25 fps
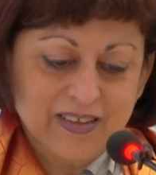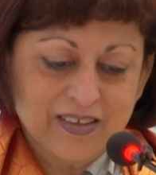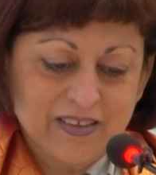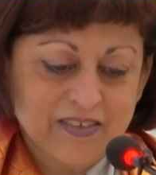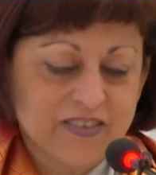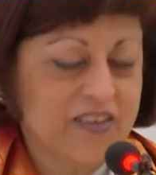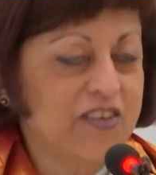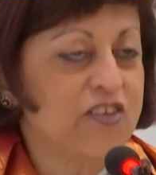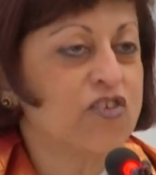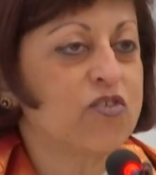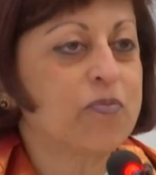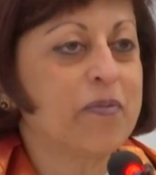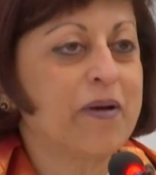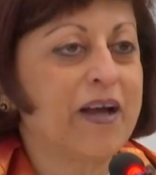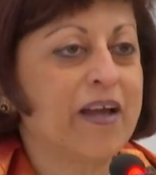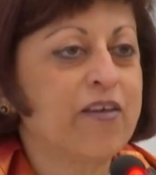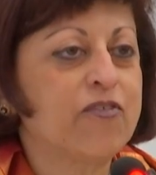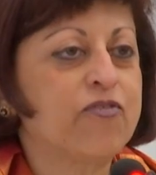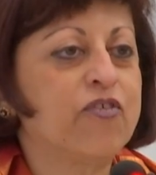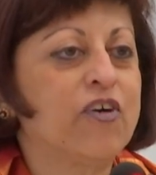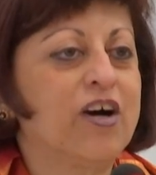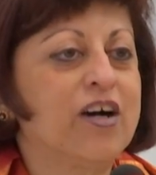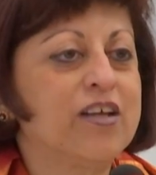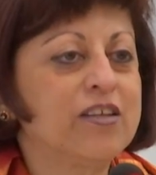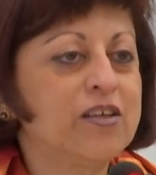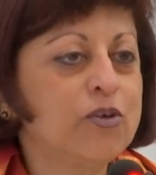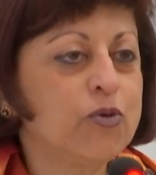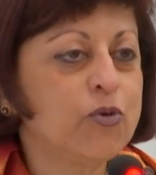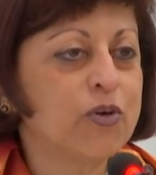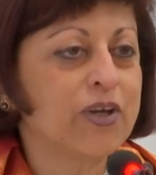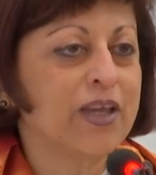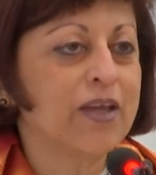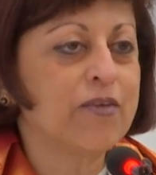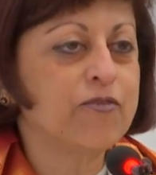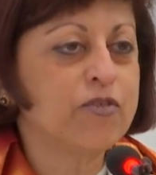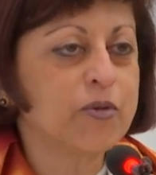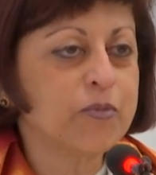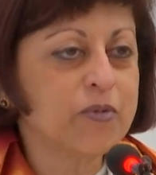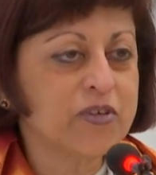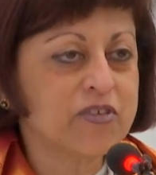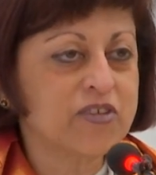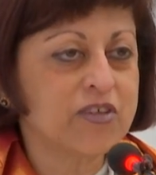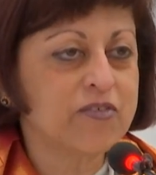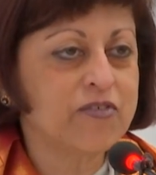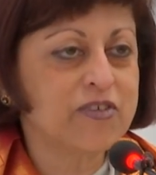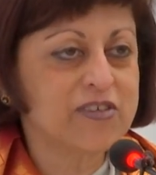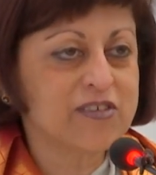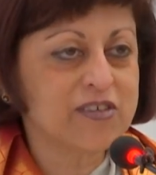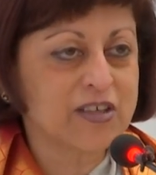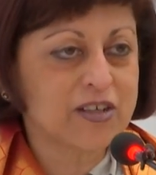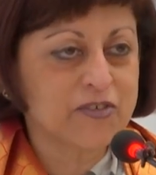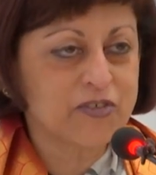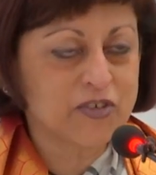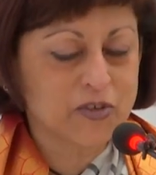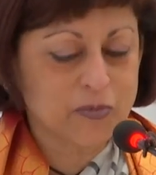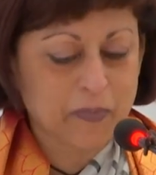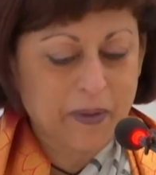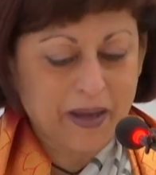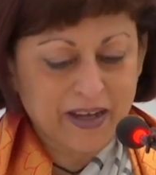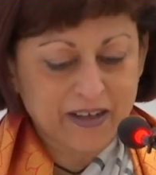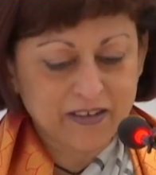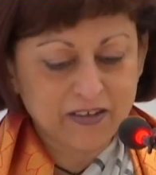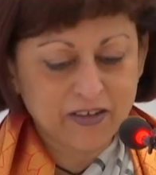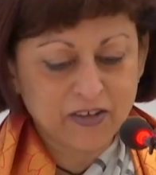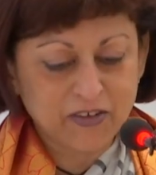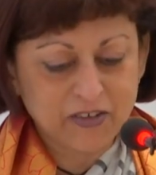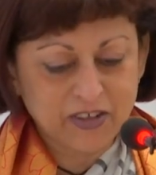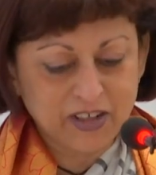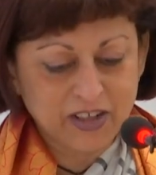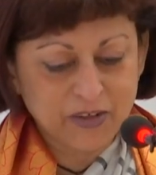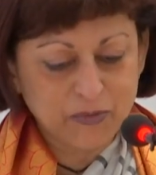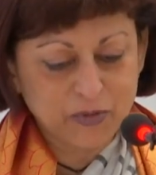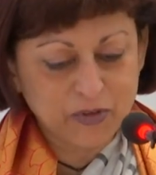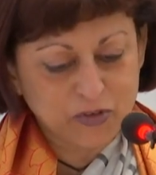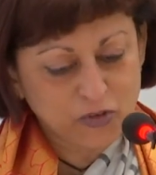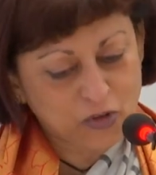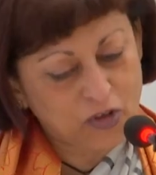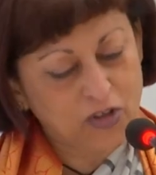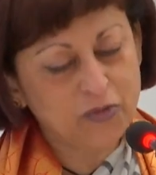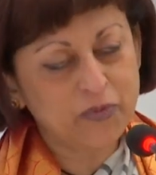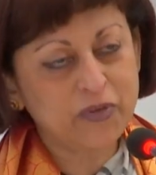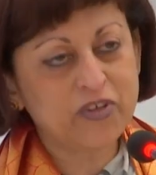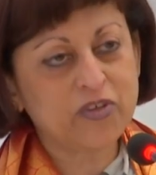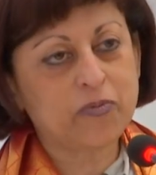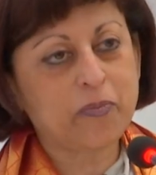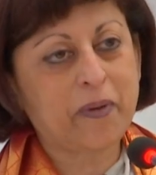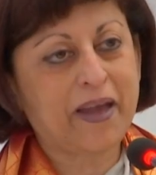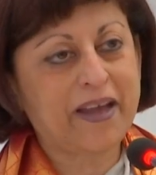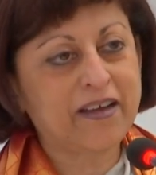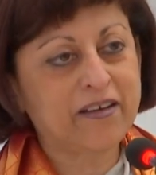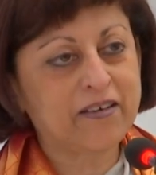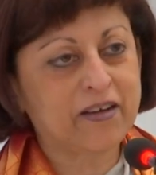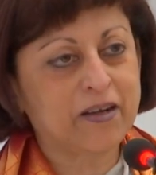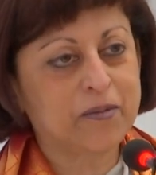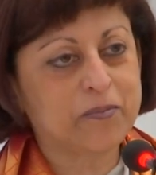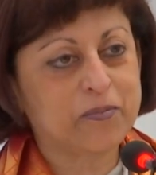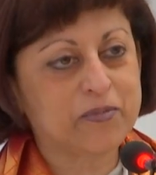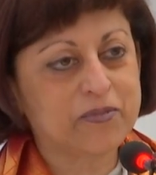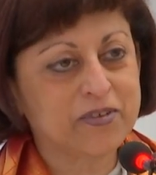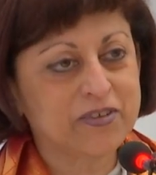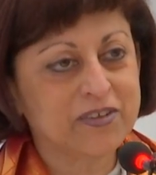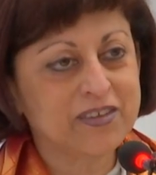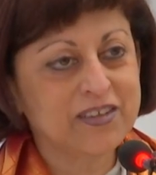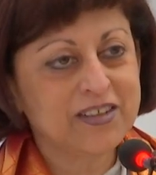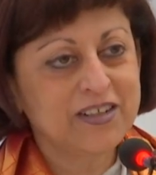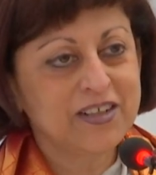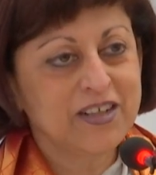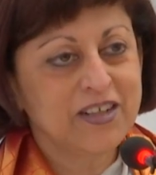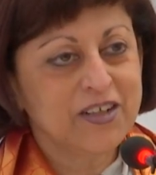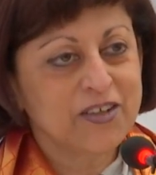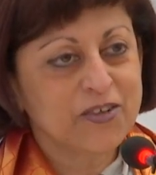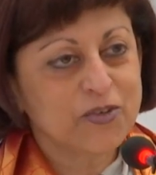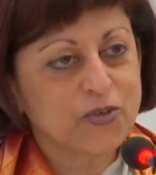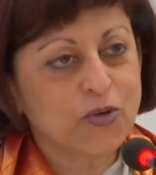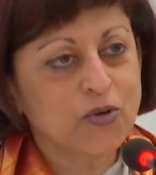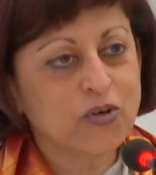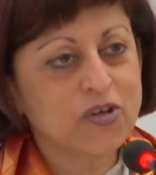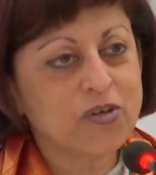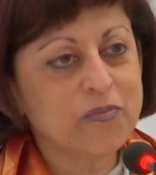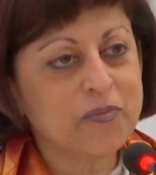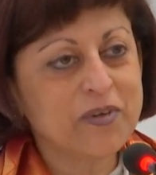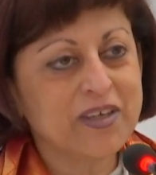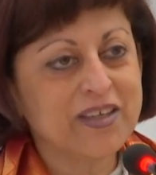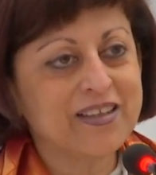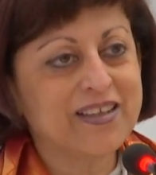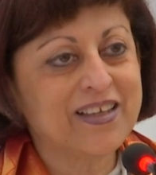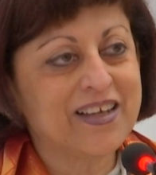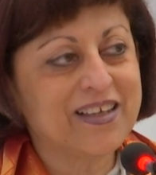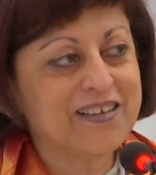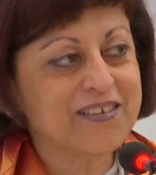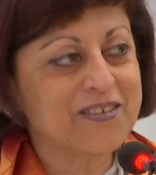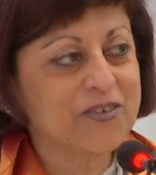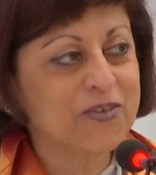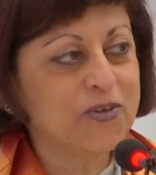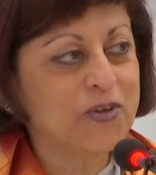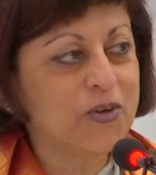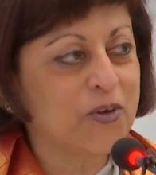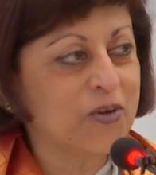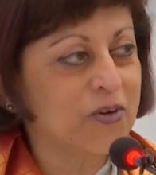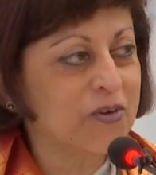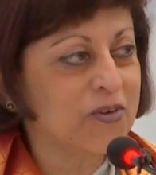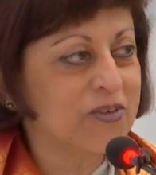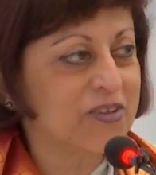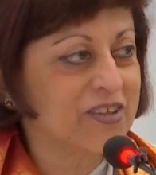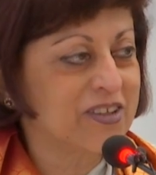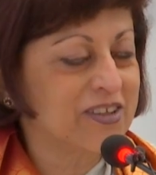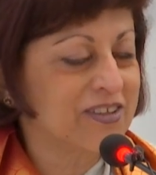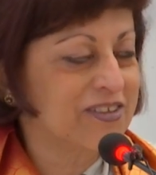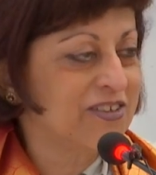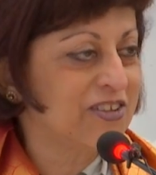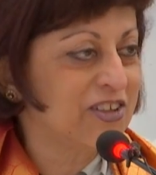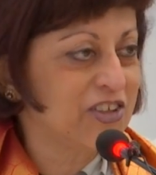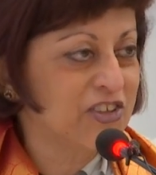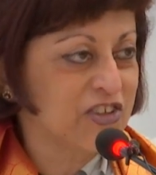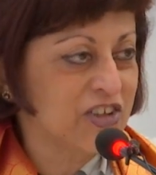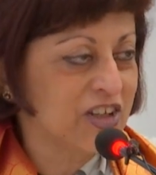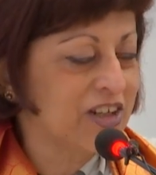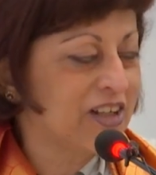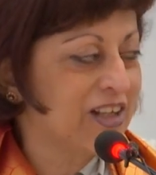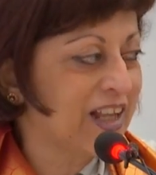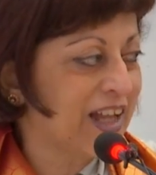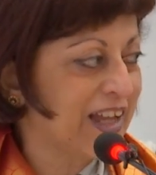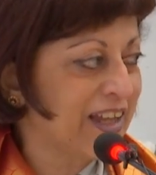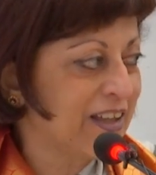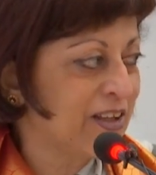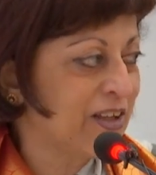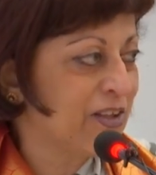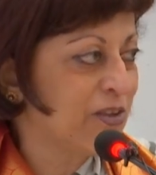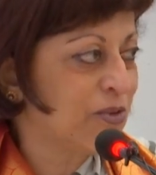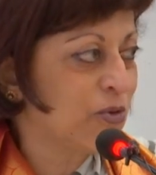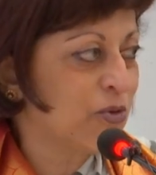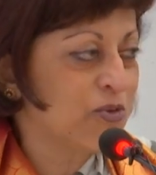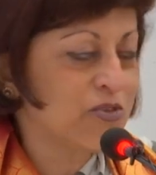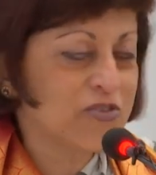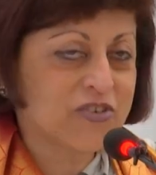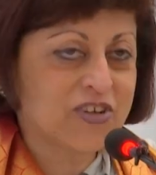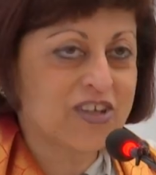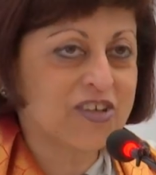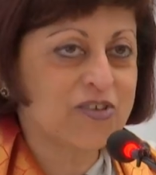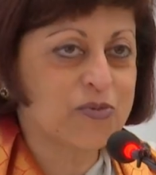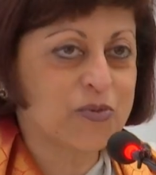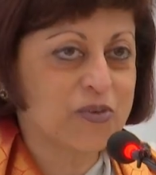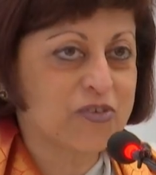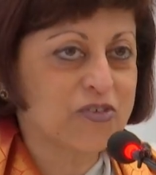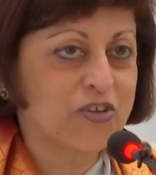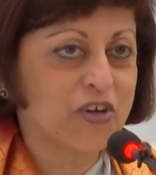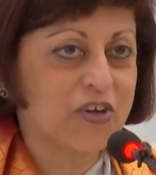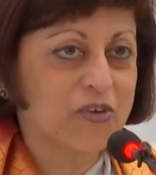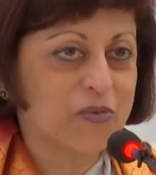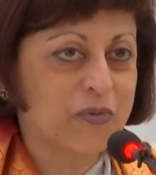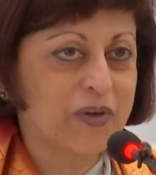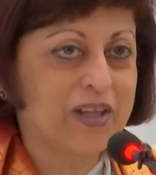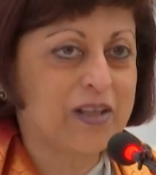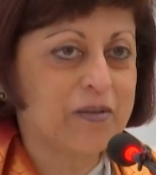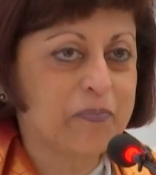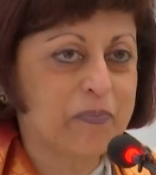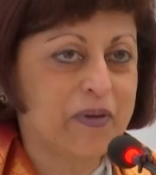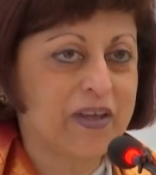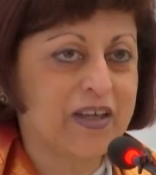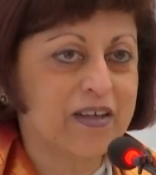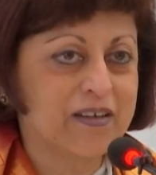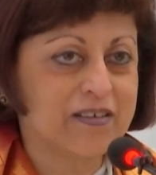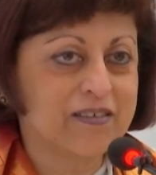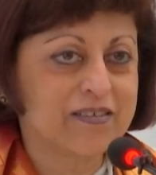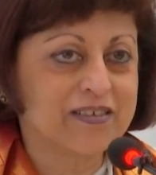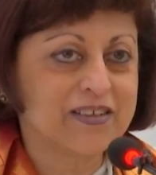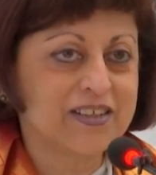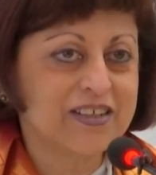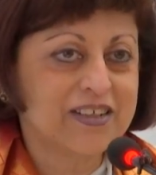since my father, who came from a civil service background and was always bankrupt, told me that, you know, the teaching line in those days was not well paid.